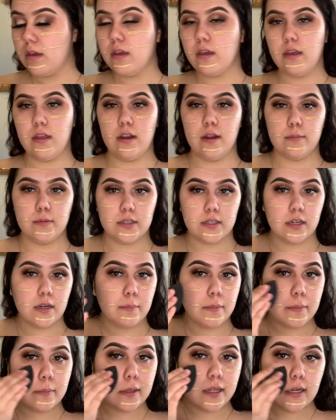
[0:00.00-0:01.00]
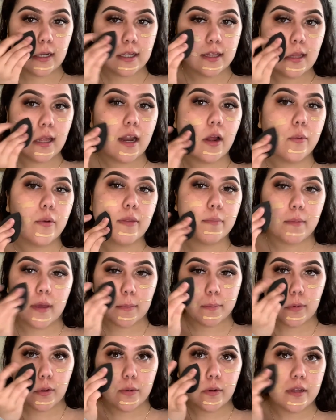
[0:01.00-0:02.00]
And I'm just going to be blending that out with my
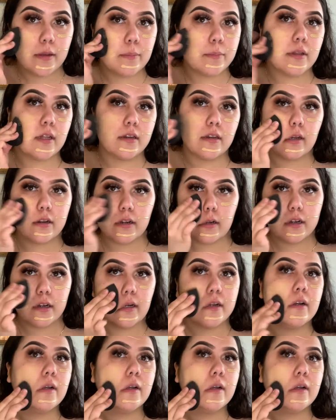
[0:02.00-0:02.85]
Beauty Blender.